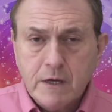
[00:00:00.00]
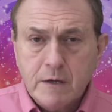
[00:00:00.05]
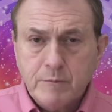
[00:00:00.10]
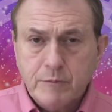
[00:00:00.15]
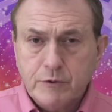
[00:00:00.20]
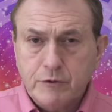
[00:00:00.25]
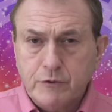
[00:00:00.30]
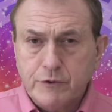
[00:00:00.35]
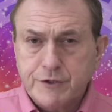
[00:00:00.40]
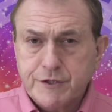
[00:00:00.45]

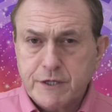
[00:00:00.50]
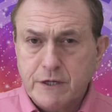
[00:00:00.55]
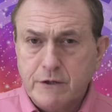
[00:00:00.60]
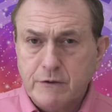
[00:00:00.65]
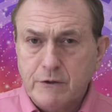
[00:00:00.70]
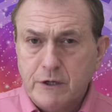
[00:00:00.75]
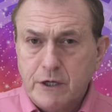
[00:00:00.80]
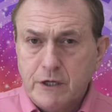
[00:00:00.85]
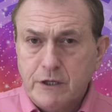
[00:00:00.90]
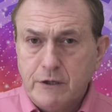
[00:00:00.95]
But also,
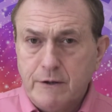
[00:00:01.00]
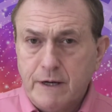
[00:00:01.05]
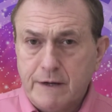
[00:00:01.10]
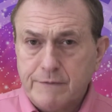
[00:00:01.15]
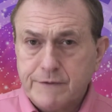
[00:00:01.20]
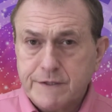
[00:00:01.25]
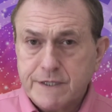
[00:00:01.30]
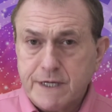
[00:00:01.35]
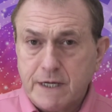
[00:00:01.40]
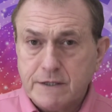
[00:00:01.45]
you
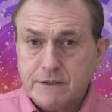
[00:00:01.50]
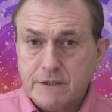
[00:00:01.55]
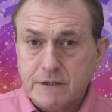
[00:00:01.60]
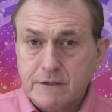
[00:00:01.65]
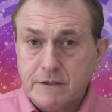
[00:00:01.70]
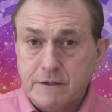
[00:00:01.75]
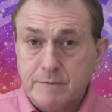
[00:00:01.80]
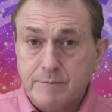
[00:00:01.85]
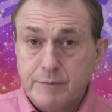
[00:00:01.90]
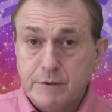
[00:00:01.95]
have
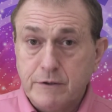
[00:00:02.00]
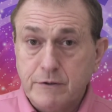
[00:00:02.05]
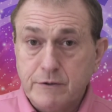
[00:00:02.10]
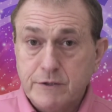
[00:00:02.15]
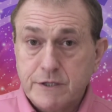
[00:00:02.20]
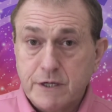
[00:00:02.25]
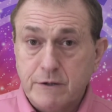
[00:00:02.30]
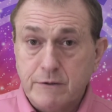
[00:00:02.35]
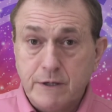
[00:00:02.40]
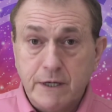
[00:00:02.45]
Saturn and
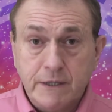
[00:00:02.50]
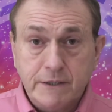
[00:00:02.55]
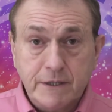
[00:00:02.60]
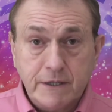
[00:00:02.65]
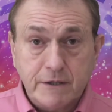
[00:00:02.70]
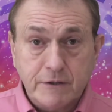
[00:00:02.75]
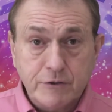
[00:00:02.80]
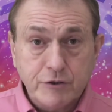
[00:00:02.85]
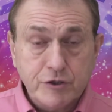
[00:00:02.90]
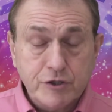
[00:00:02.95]
Pluto in a
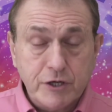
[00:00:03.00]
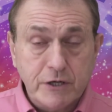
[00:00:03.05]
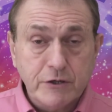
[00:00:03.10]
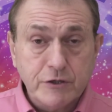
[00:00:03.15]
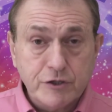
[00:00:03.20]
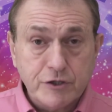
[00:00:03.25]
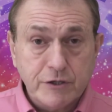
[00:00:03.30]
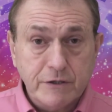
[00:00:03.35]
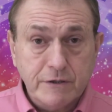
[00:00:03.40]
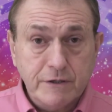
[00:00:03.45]

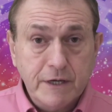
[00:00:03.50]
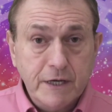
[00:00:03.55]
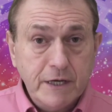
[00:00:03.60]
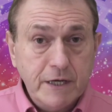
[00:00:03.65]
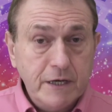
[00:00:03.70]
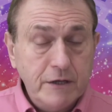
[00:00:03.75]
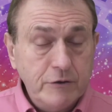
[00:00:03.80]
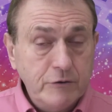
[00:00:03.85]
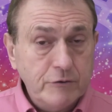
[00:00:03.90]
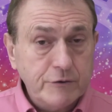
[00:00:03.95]
conjunction
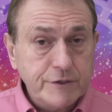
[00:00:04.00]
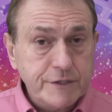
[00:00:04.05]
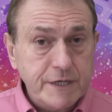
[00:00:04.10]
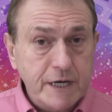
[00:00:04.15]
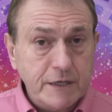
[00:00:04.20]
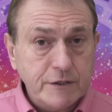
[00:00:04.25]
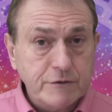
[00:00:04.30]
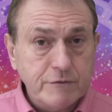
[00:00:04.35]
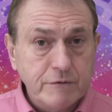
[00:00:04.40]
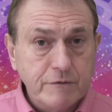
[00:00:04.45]
in your
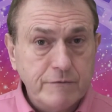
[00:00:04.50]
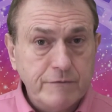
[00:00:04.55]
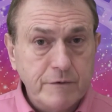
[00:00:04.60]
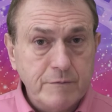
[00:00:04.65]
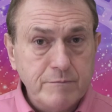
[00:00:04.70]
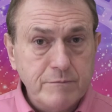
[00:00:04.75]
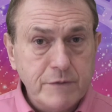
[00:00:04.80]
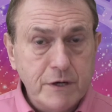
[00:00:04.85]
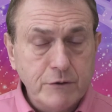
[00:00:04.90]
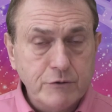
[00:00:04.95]
sector of
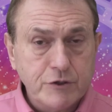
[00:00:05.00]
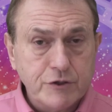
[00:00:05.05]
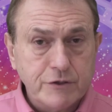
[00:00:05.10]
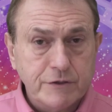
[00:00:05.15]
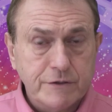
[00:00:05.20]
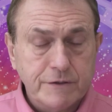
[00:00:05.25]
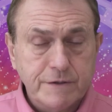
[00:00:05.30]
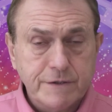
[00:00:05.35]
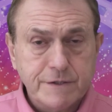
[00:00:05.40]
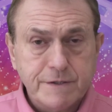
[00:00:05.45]

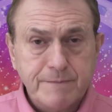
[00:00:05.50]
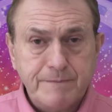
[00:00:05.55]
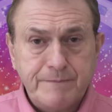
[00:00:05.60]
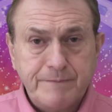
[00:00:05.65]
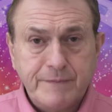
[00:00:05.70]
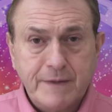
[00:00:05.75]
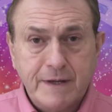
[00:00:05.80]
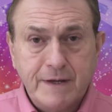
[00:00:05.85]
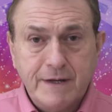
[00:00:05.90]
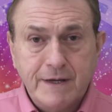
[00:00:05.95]
emotions.
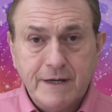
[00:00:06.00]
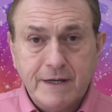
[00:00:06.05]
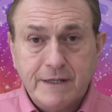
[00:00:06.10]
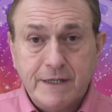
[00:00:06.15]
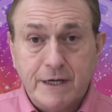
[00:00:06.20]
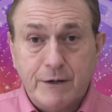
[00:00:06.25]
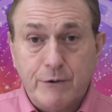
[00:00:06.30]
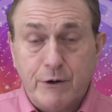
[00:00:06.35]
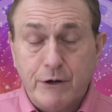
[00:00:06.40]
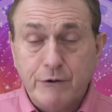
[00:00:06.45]

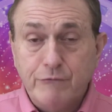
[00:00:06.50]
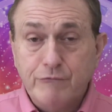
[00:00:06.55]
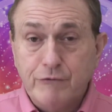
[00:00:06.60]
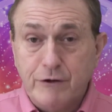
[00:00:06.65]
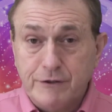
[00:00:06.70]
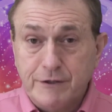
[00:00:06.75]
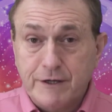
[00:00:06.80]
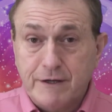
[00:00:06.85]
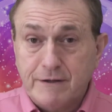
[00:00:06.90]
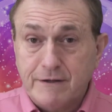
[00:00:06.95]
Now,
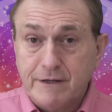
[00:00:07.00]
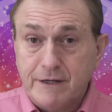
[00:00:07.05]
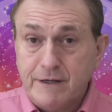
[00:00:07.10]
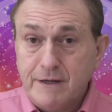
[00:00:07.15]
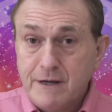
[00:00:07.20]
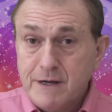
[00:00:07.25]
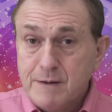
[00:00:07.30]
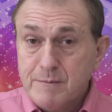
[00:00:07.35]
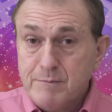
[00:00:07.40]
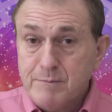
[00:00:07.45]
ironically,
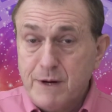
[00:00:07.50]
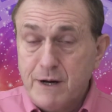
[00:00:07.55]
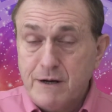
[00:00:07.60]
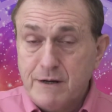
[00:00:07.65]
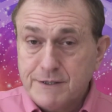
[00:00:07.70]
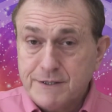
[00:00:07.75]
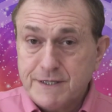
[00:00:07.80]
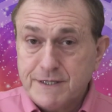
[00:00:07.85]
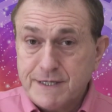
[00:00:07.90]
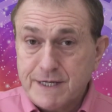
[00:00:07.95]

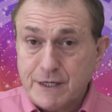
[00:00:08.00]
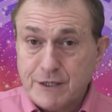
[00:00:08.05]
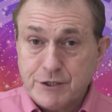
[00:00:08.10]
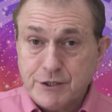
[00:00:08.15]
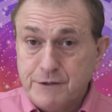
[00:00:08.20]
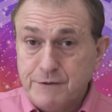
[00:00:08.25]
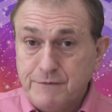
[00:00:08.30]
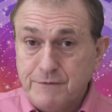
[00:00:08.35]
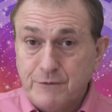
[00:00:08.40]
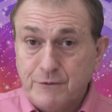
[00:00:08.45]
Mars is
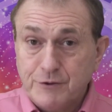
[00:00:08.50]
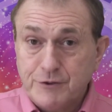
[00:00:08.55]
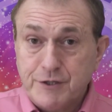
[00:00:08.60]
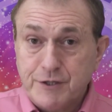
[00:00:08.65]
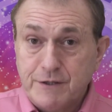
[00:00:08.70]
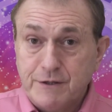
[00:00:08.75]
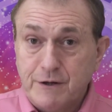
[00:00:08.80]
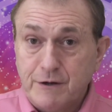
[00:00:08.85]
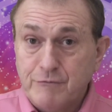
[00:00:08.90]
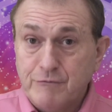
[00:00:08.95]
actually
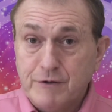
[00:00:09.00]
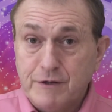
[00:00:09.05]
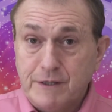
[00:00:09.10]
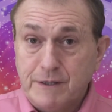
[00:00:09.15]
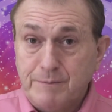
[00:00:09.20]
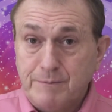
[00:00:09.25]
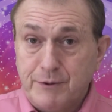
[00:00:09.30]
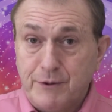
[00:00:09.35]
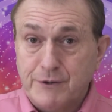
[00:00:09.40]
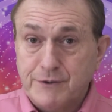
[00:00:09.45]
forging a
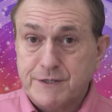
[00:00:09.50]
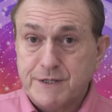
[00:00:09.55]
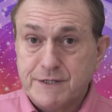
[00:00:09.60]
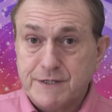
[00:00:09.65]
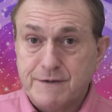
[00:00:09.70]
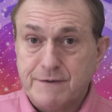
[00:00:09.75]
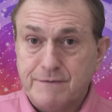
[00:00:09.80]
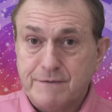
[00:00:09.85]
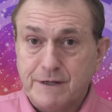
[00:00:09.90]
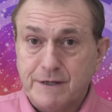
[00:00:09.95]
really
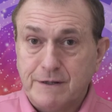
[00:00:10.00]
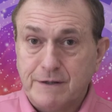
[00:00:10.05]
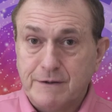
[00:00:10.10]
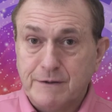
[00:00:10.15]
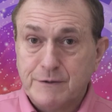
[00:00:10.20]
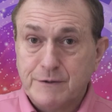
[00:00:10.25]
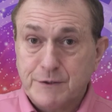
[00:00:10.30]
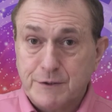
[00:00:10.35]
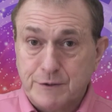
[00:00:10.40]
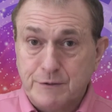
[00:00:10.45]
positive link
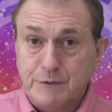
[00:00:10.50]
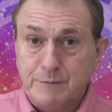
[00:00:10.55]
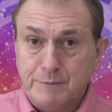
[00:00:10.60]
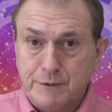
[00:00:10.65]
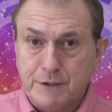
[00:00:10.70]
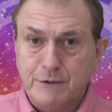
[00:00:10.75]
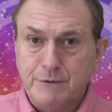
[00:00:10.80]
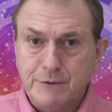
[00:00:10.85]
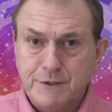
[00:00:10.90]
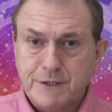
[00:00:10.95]
to
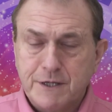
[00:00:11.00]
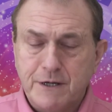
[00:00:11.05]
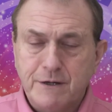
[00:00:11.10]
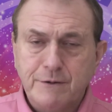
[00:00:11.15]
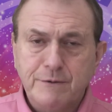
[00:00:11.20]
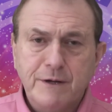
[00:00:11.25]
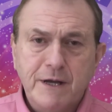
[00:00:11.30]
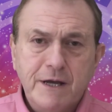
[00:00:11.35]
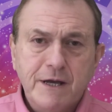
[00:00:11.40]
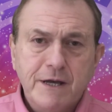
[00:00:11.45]
Pluto.